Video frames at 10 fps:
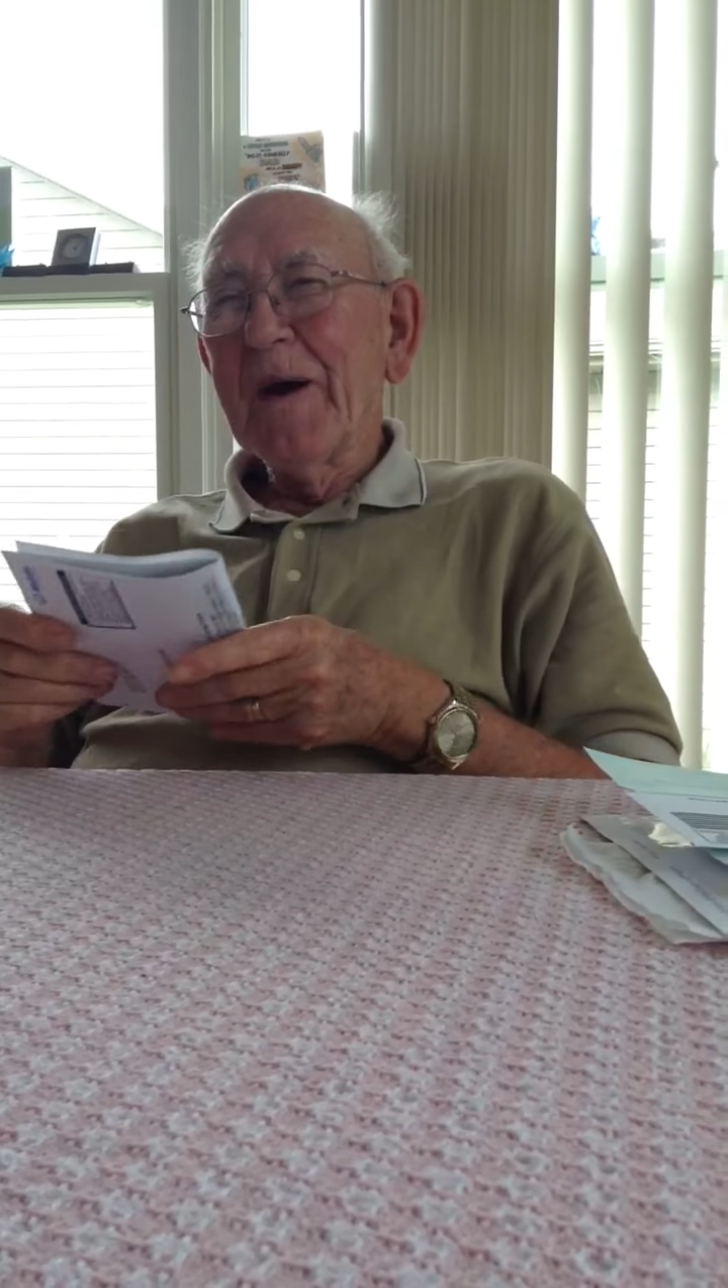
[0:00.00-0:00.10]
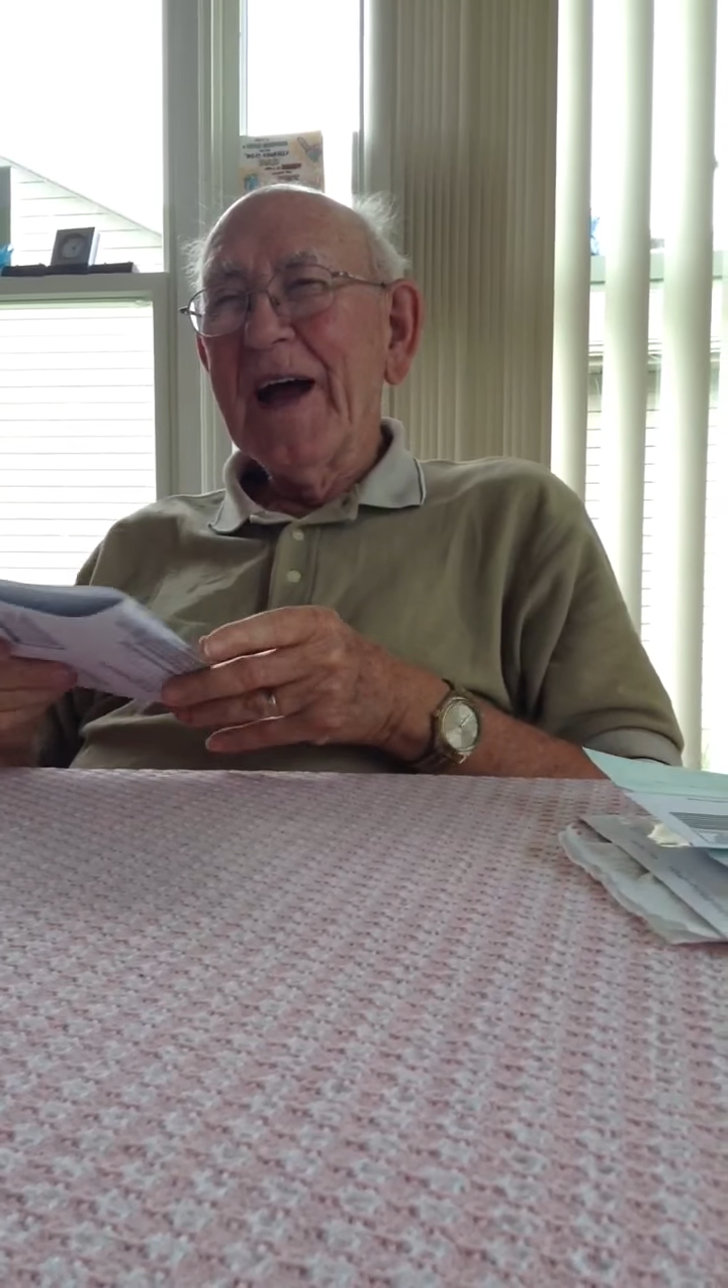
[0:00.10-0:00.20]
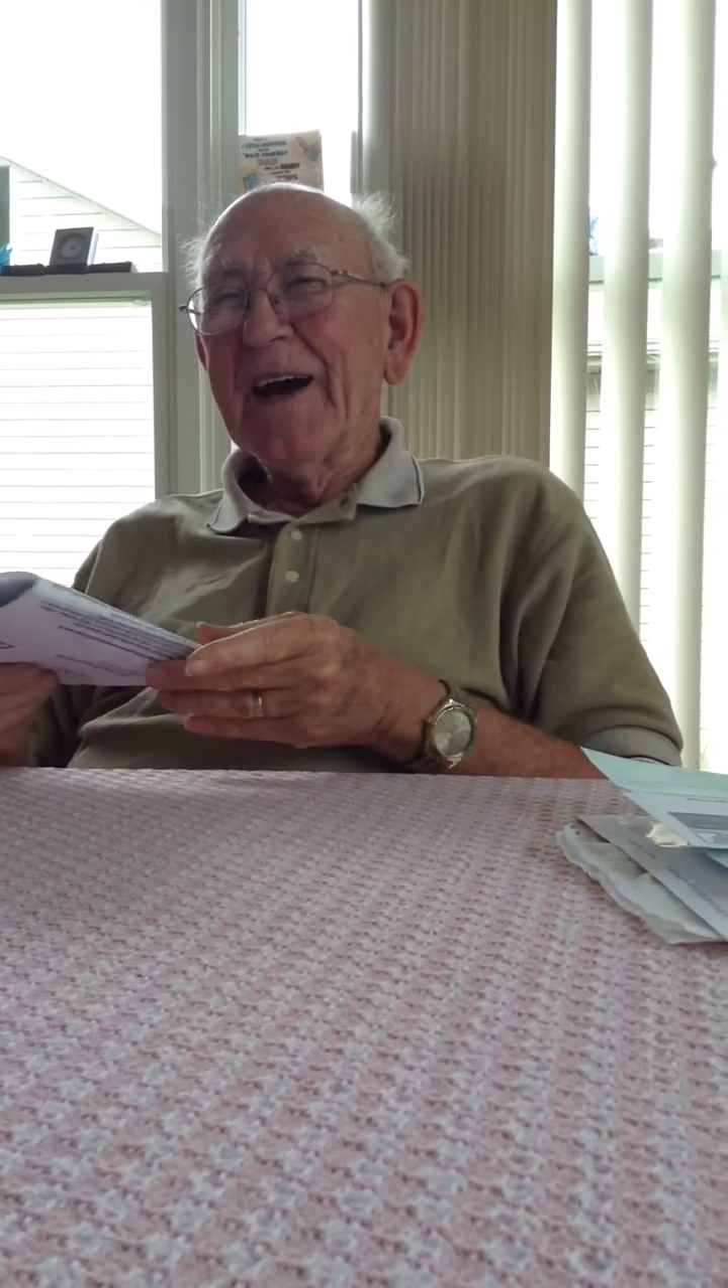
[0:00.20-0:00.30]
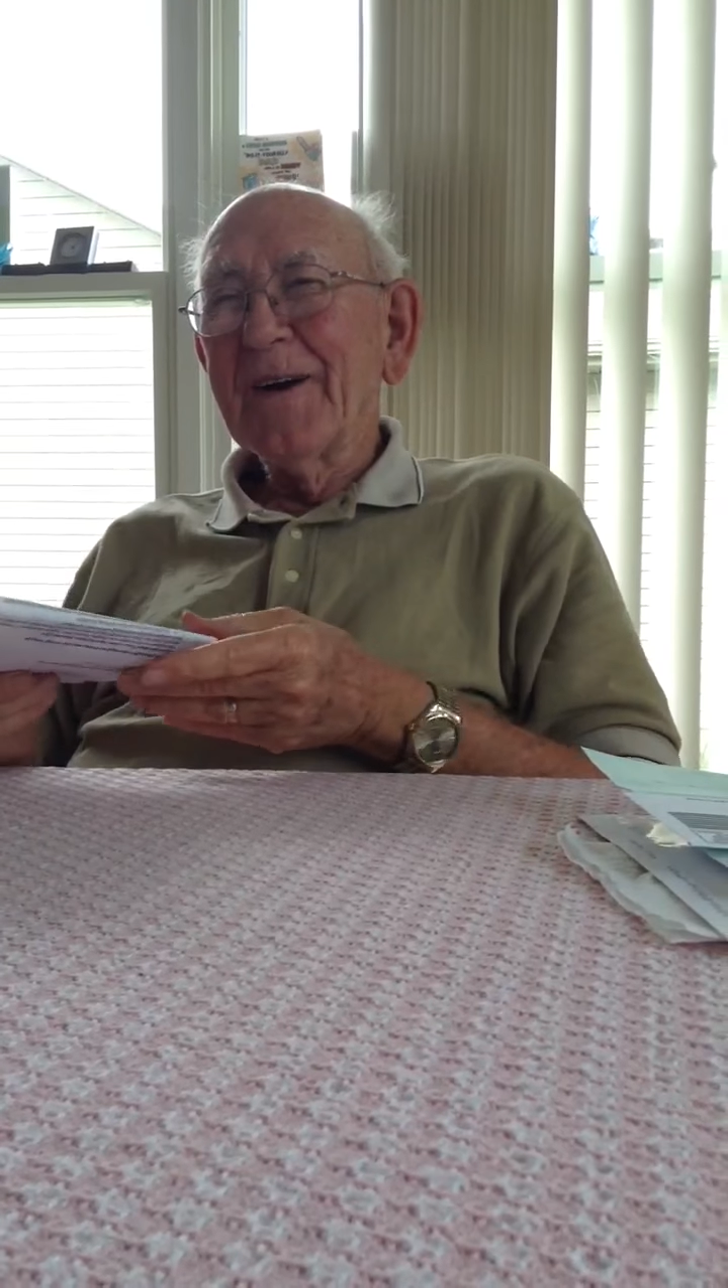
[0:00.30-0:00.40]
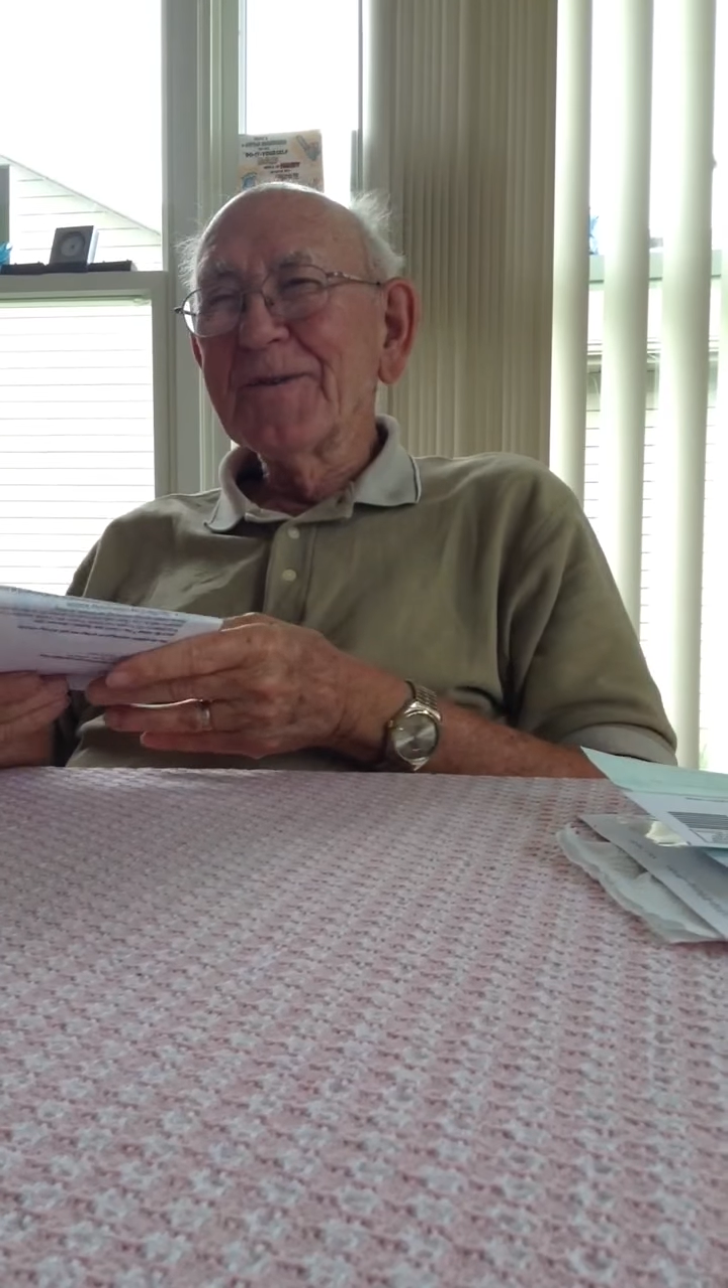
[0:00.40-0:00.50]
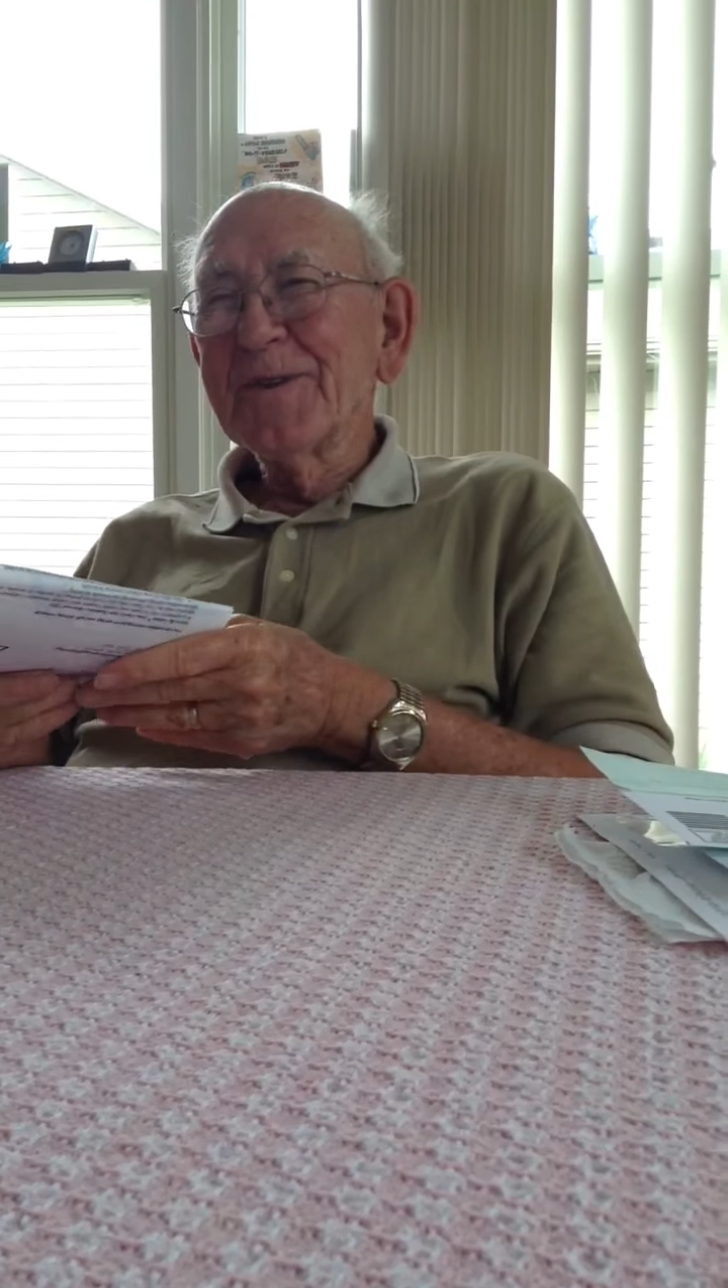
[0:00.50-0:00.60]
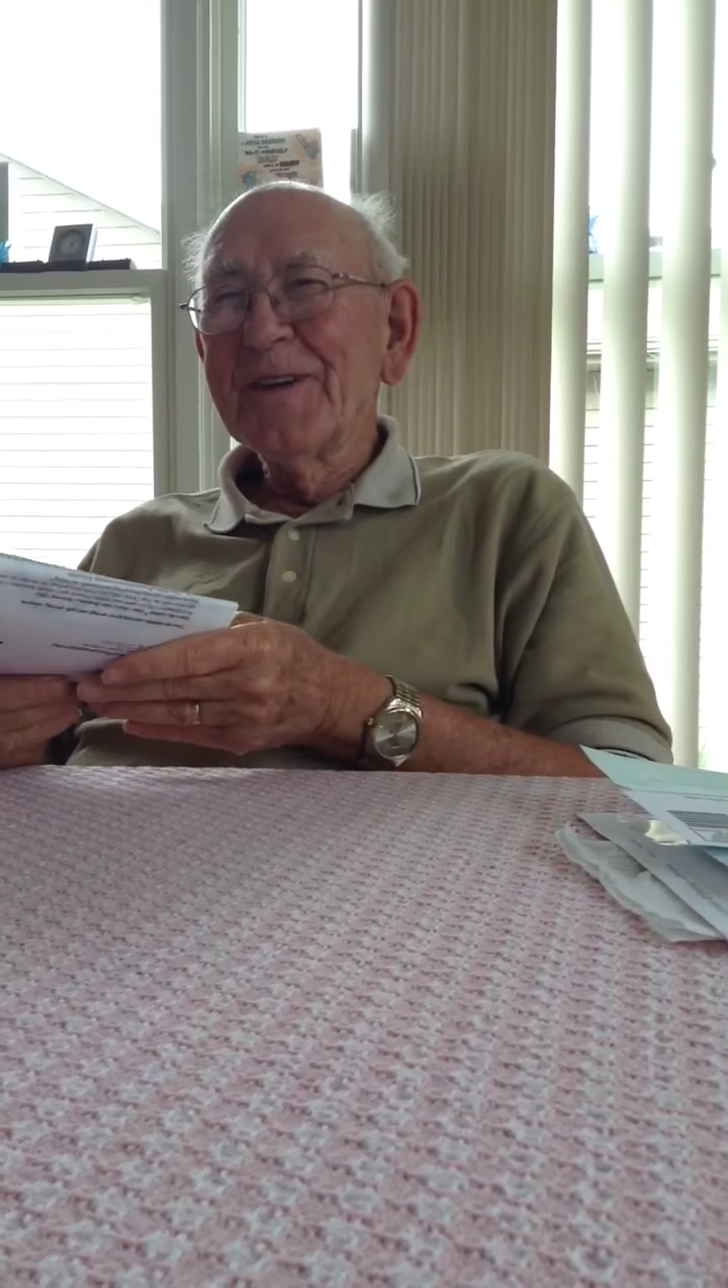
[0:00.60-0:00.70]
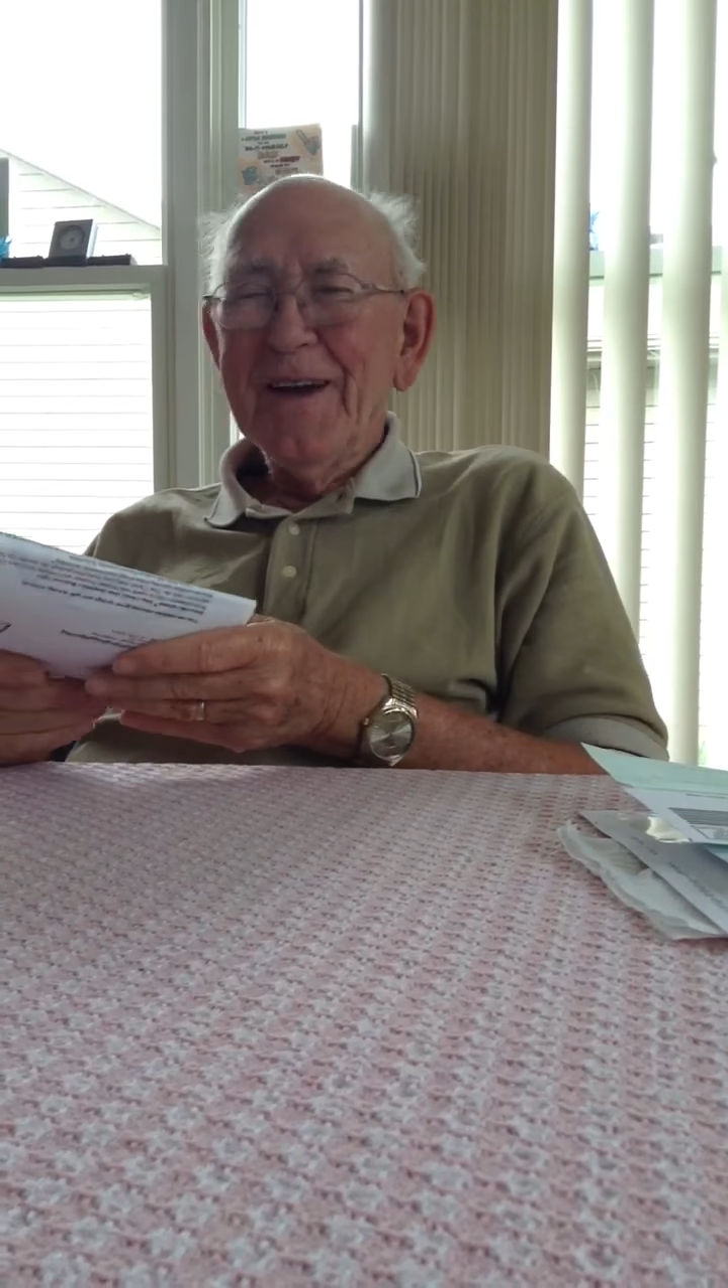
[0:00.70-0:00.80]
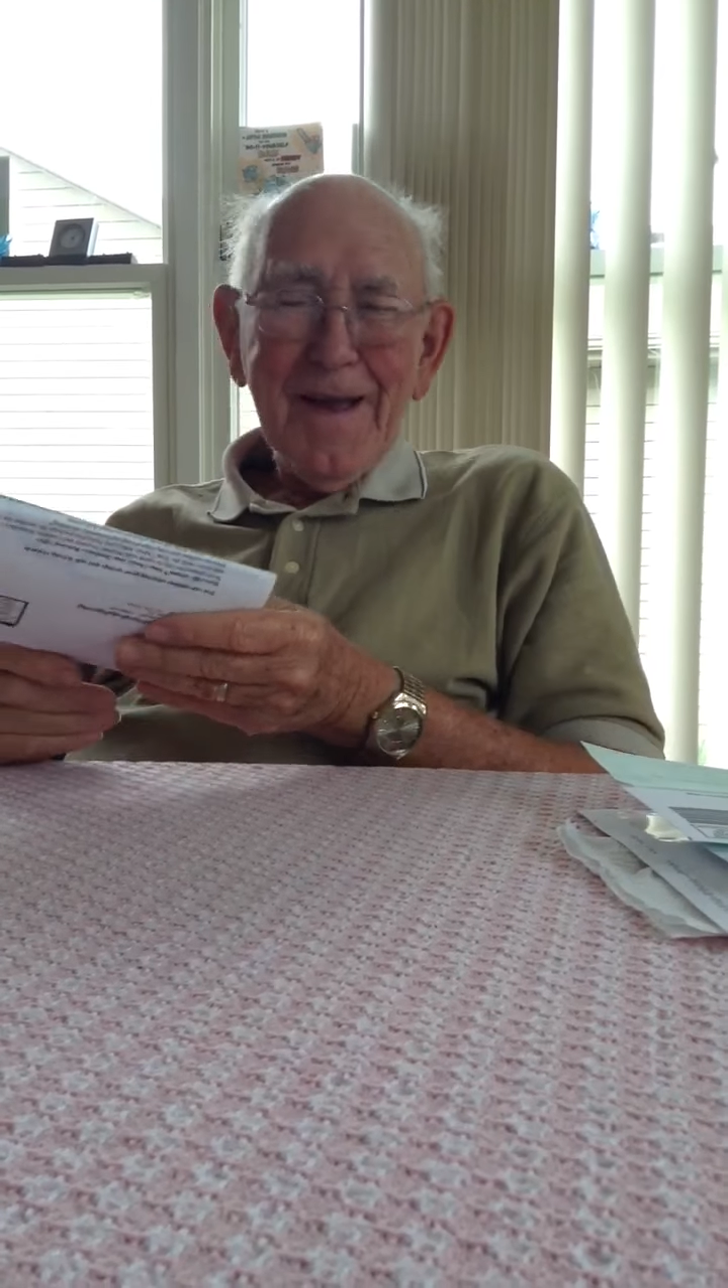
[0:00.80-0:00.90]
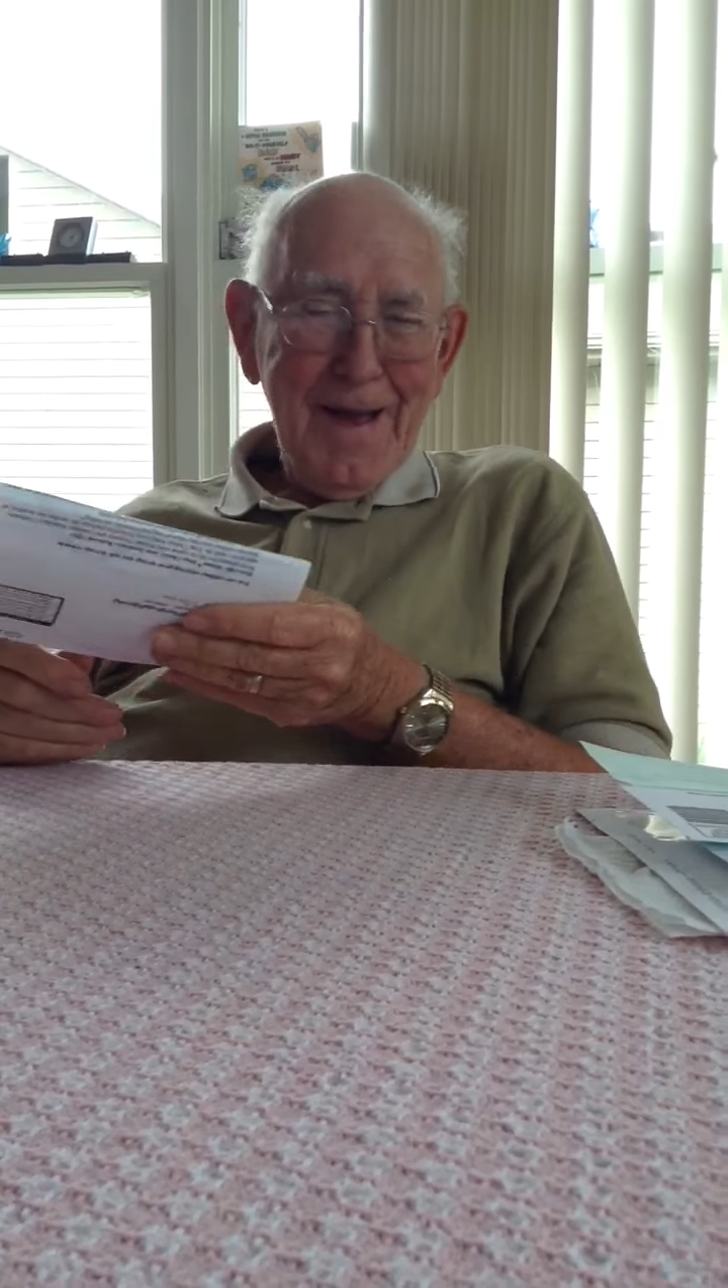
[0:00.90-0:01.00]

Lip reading: pounds.